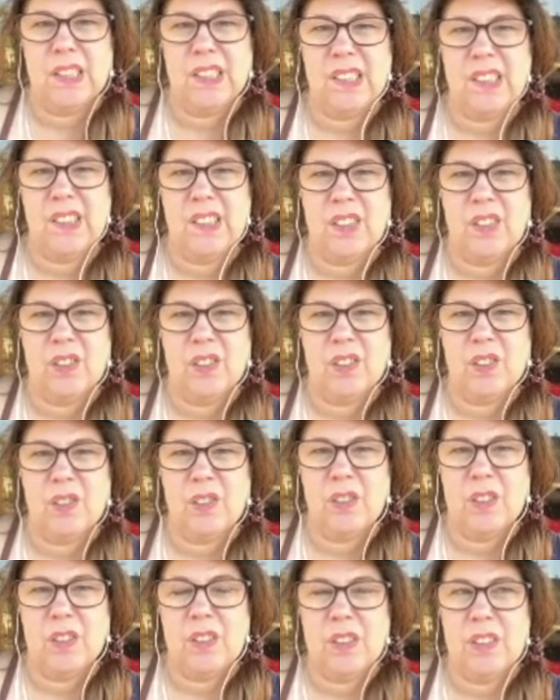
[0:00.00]
No.
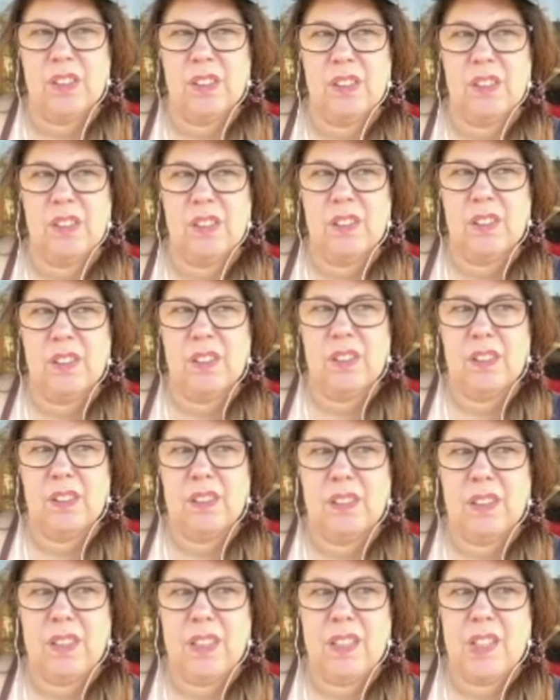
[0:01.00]

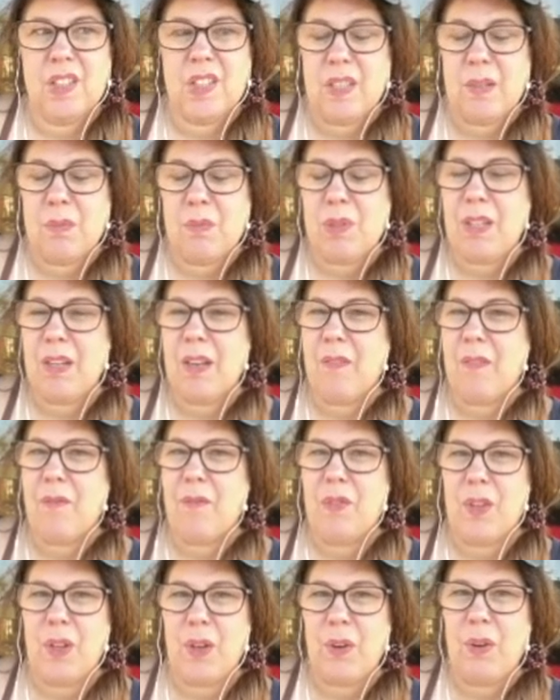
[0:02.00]
He seems like a
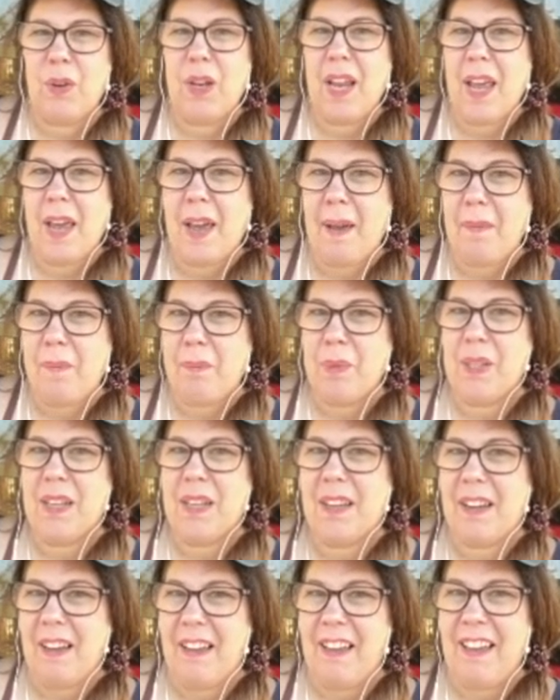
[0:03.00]
very happy
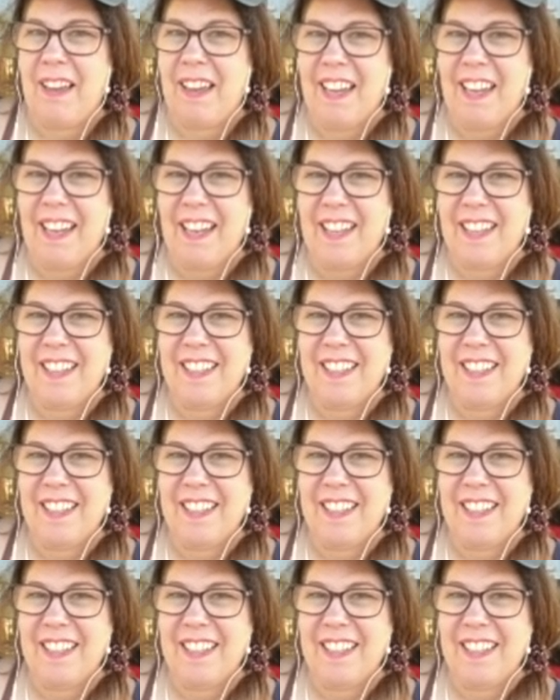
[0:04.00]
guy.